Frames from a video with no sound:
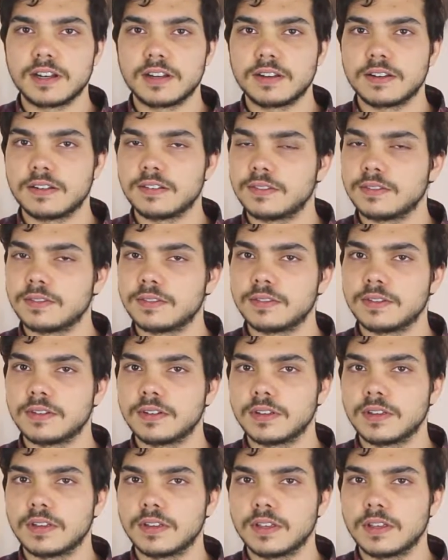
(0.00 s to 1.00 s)

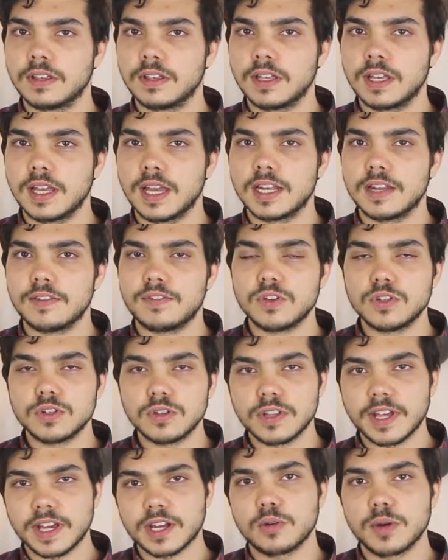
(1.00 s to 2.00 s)
And if you do
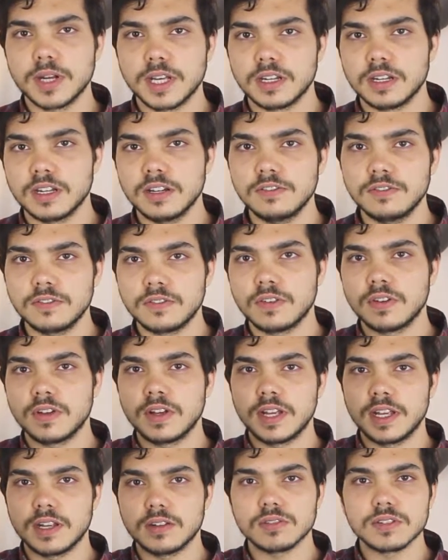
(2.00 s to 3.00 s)
that quick enough,
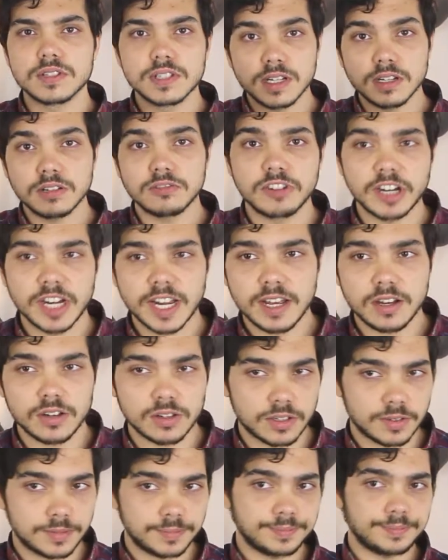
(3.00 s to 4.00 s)
it will still ring
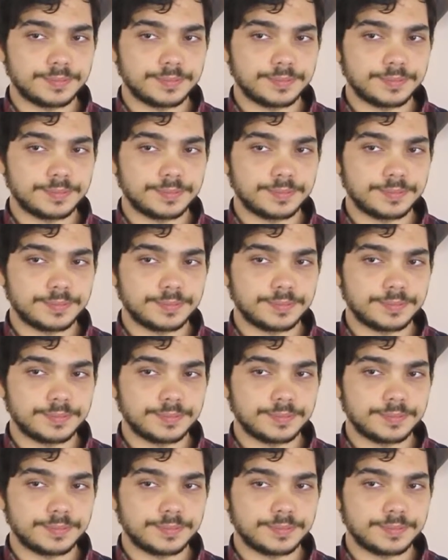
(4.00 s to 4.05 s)
out.